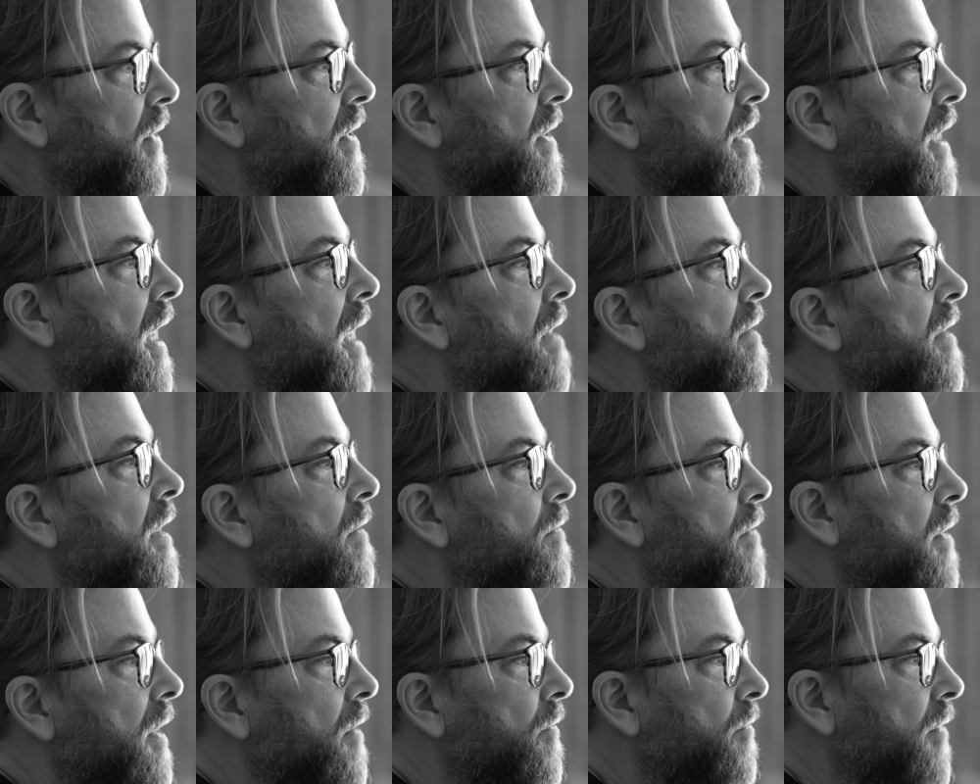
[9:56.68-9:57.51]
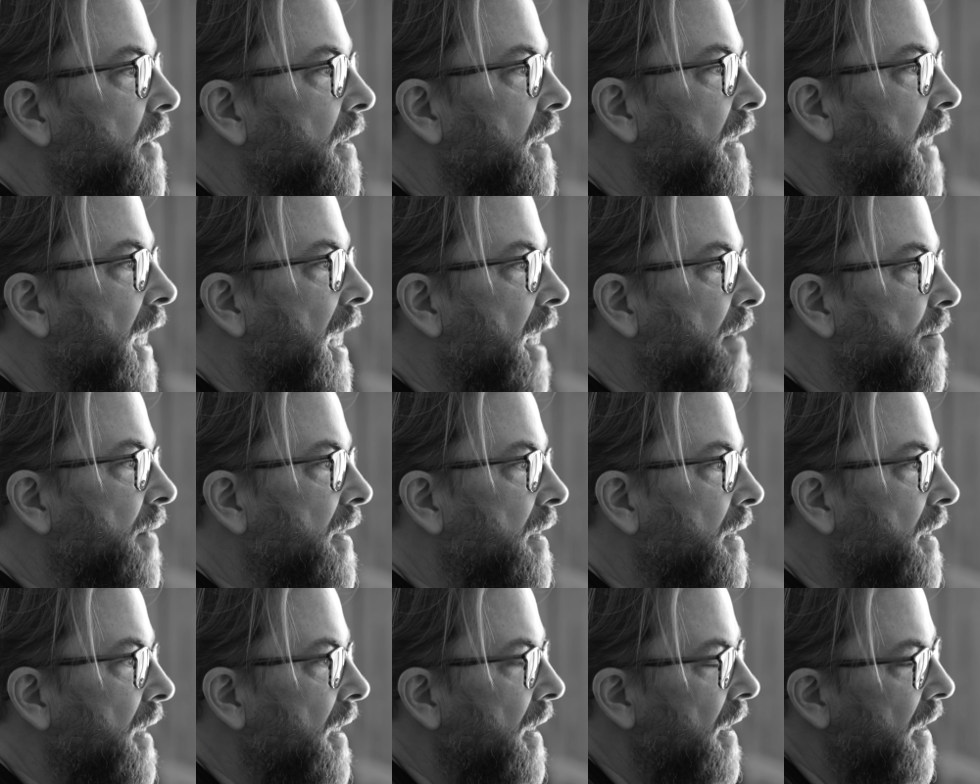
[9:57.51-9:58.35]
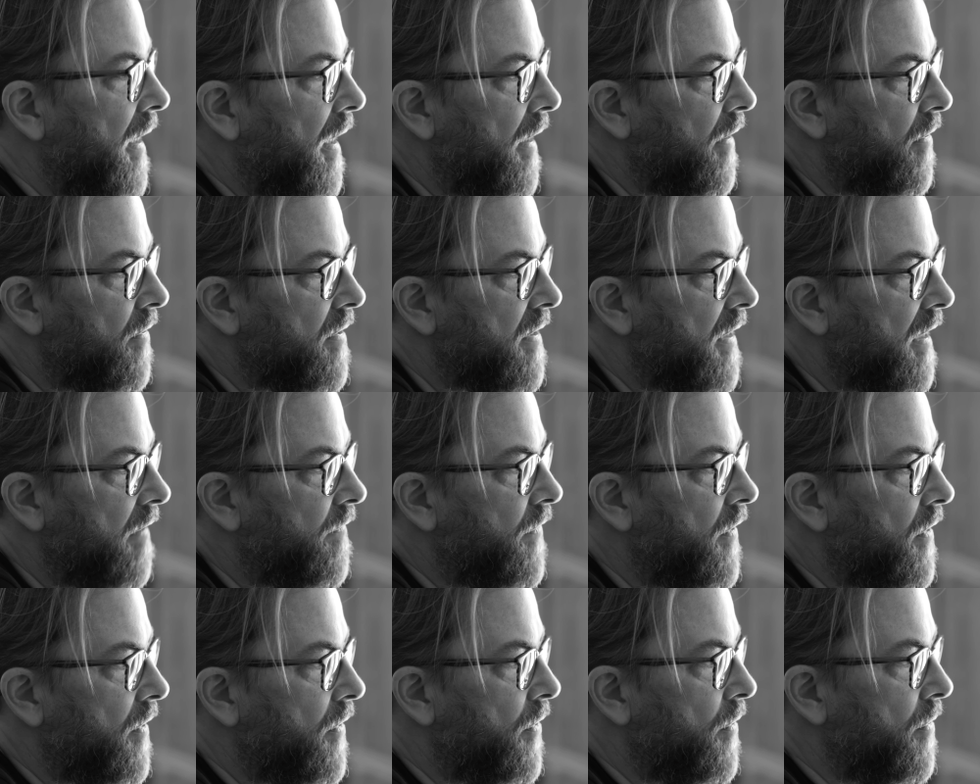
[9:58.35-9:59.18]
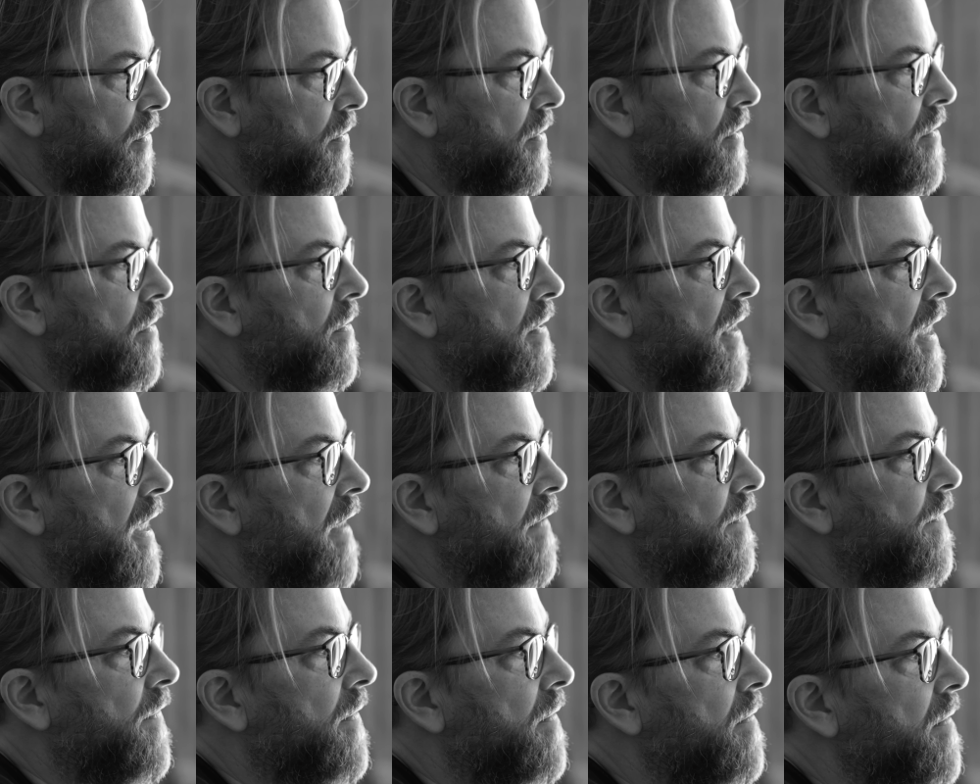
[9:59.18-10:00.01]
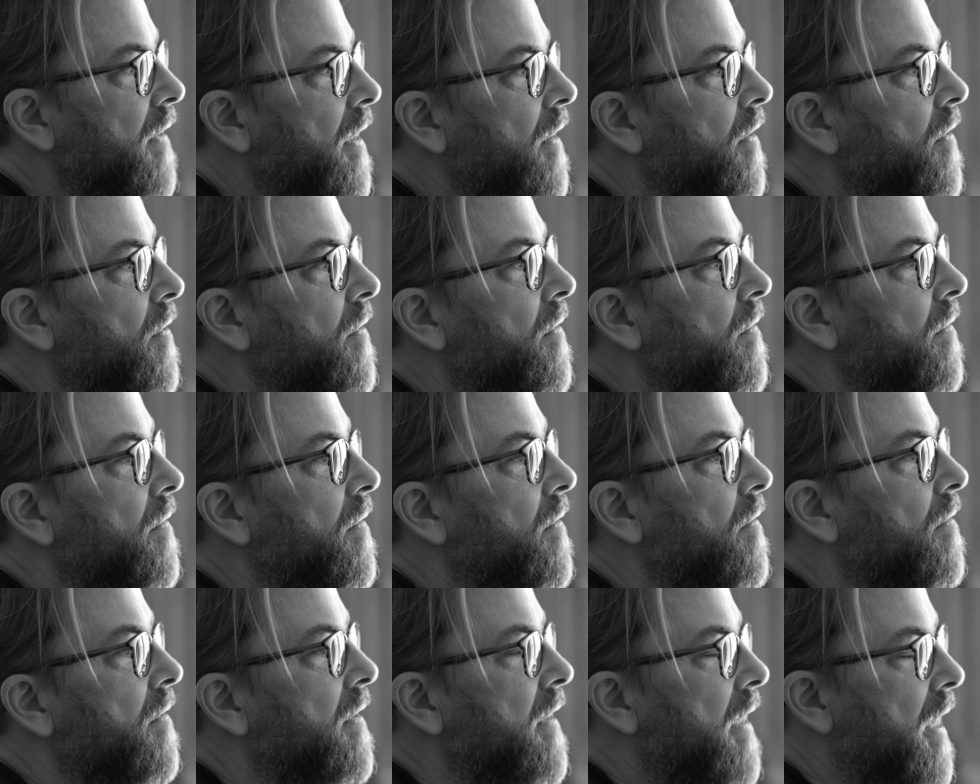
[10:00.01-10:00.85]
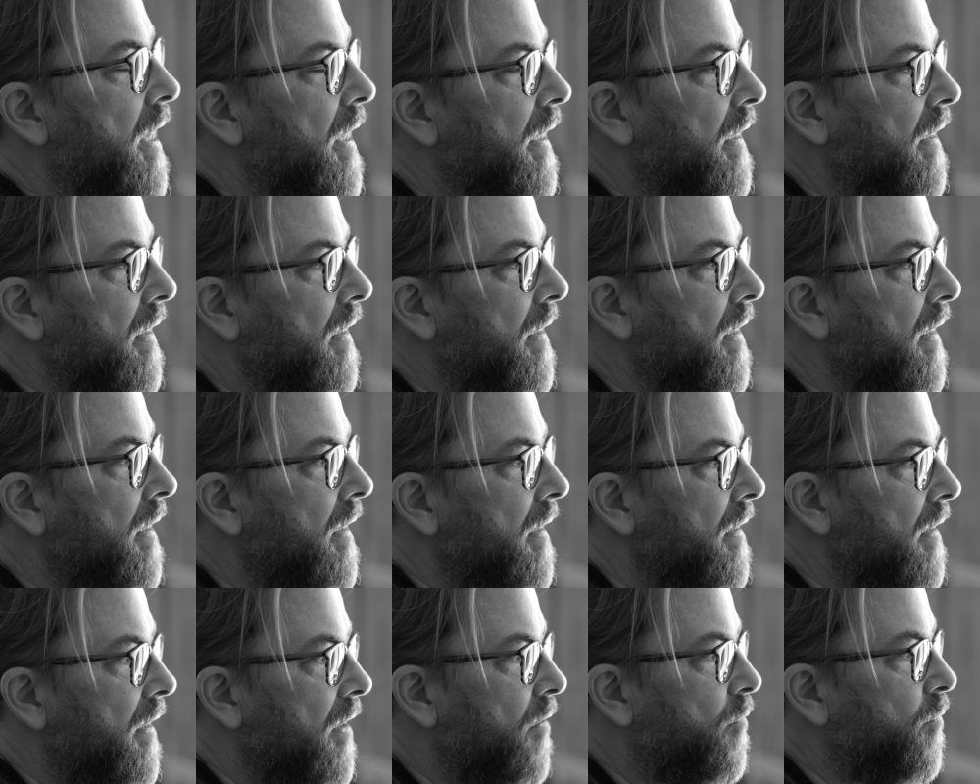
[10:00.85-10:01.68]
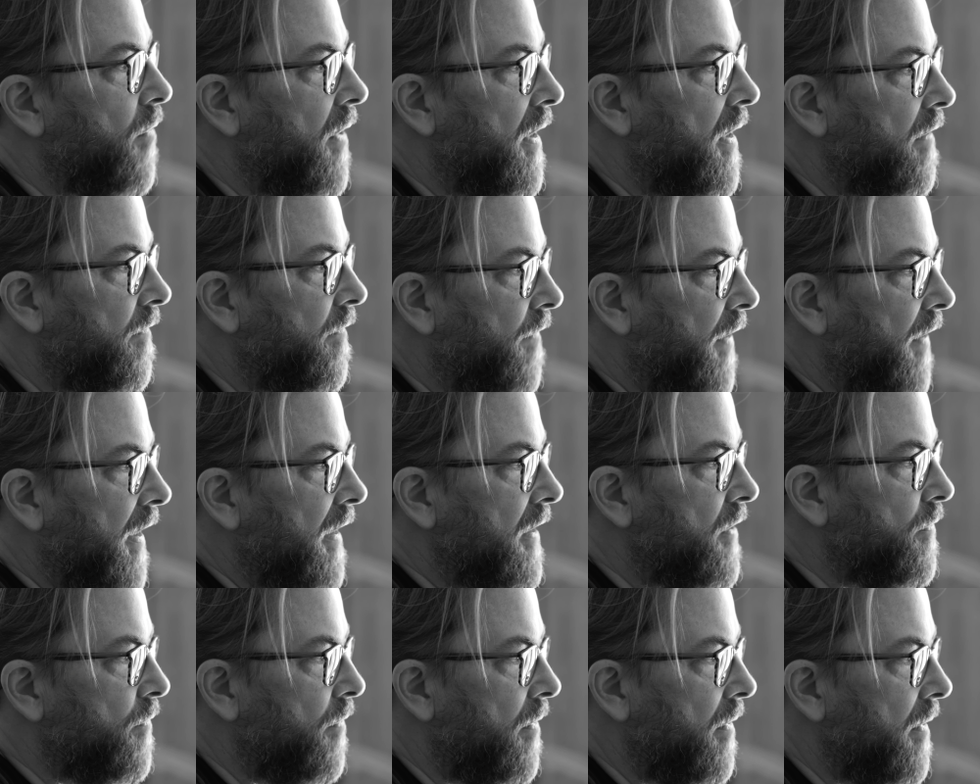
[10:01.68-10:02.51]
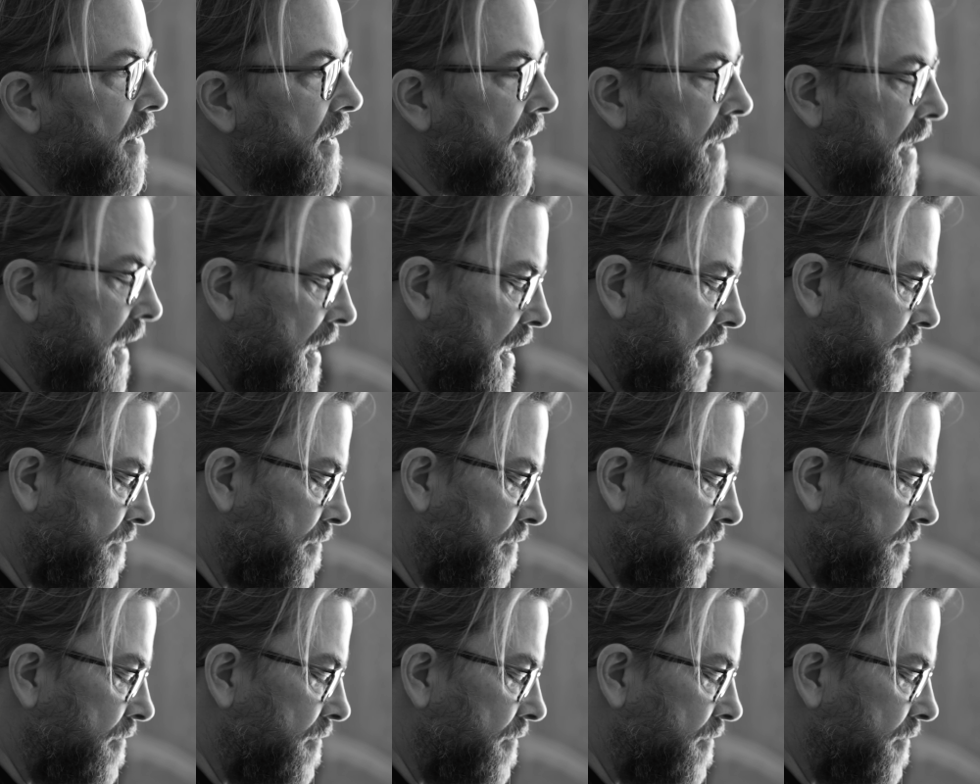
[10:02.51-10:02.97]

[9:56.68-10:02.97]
but now they want a real camera. And you say if you're used to an iPhone and you, you like the way things work